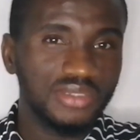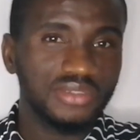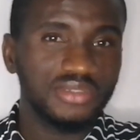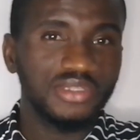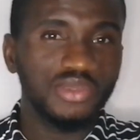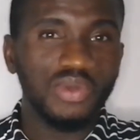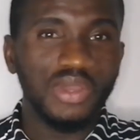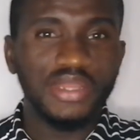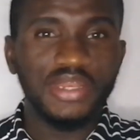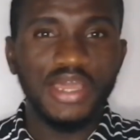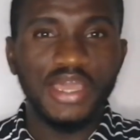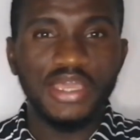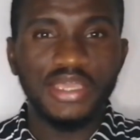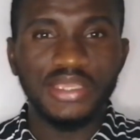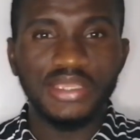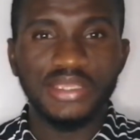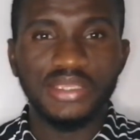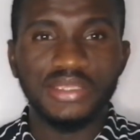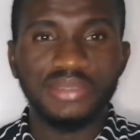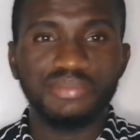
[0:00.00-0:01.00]
the one
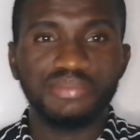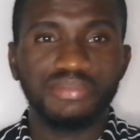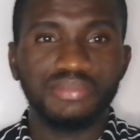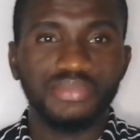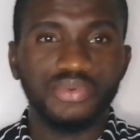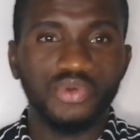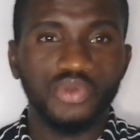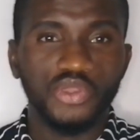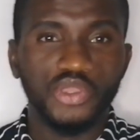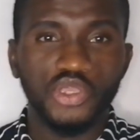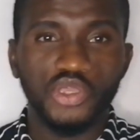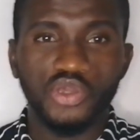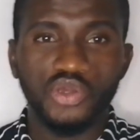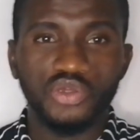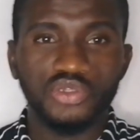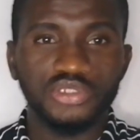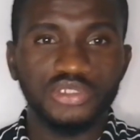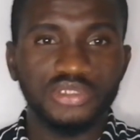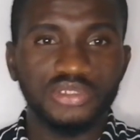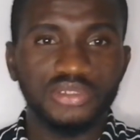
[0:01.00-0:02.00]
I
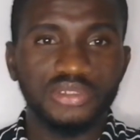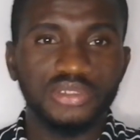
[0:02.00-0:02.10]
procured